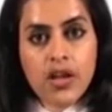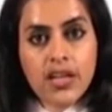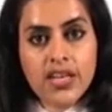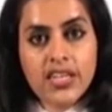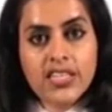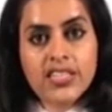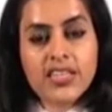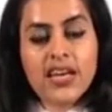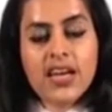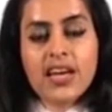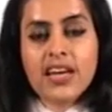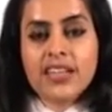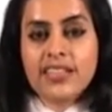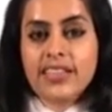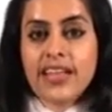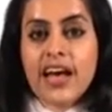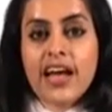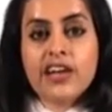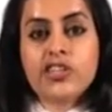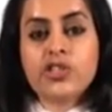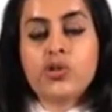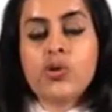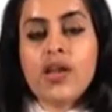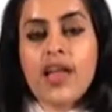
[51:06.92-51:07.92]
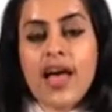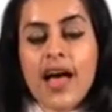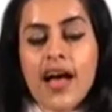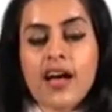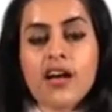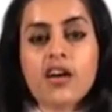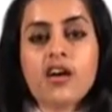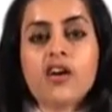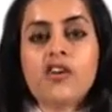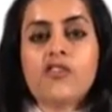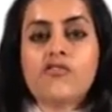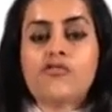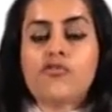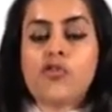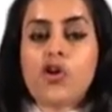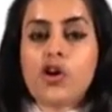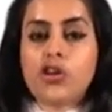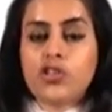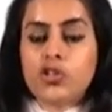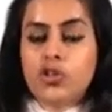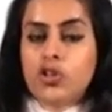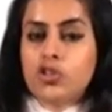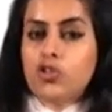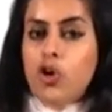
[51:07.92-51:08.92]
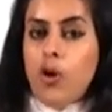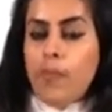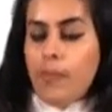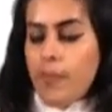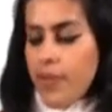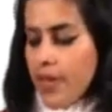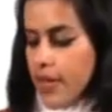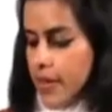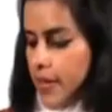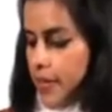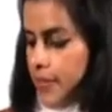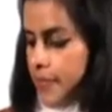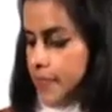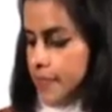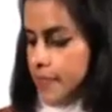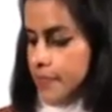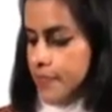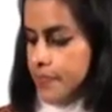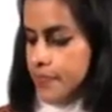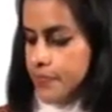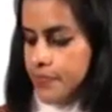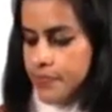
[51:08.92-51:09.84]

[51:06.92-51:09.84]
the knowledge that you lack for your topic.